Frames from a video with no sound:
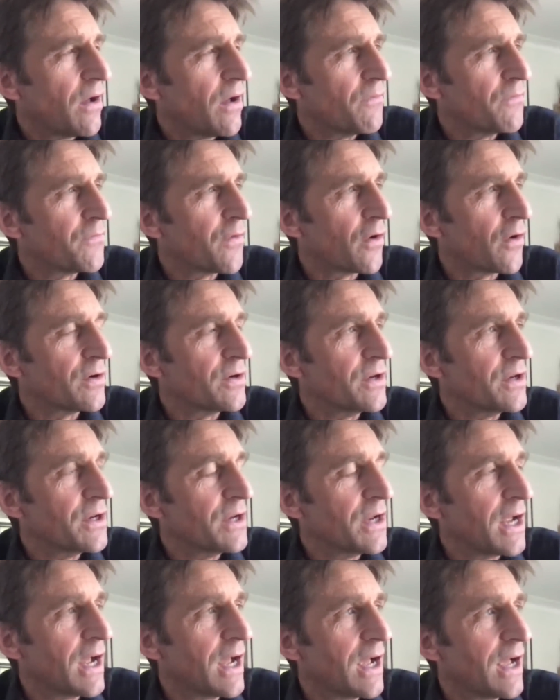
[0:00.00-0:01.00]
Foreign
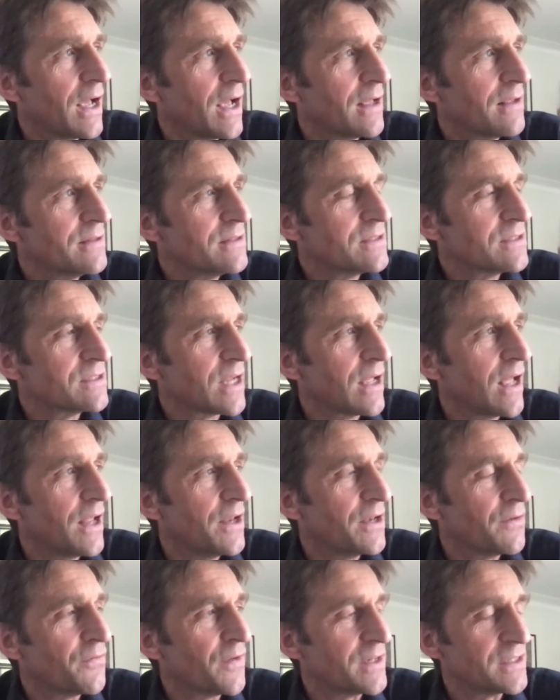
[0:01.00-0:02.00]

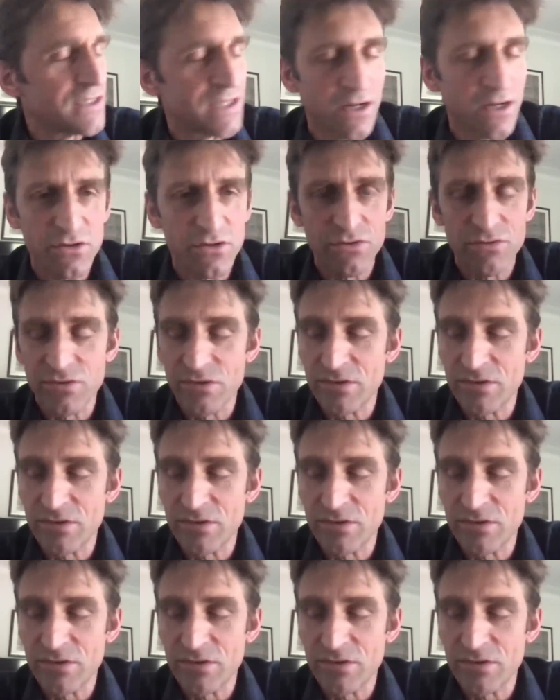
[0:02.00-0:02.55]
and Defense Secretaries,